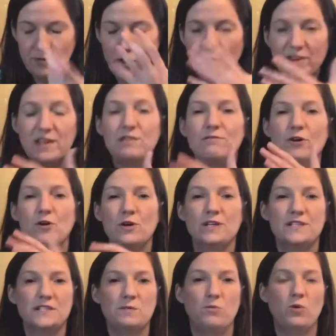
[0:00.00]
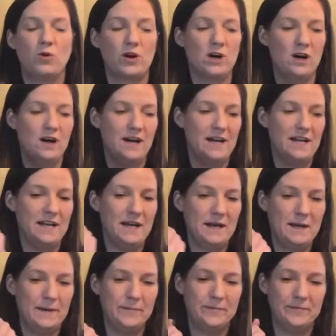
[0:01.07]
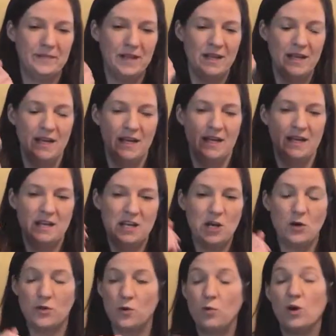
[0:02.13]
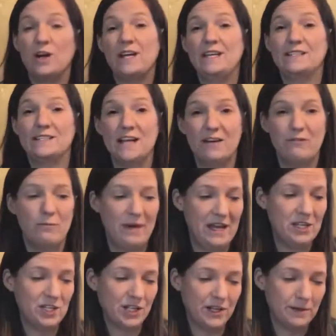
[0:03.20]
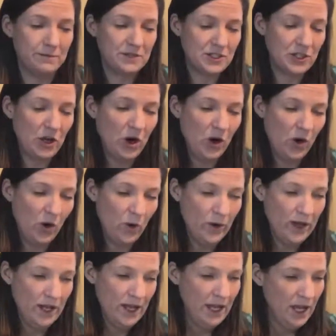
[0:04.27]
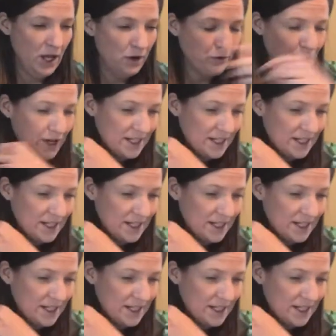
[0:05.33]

that focused more on, the workings of a pendulum. So, for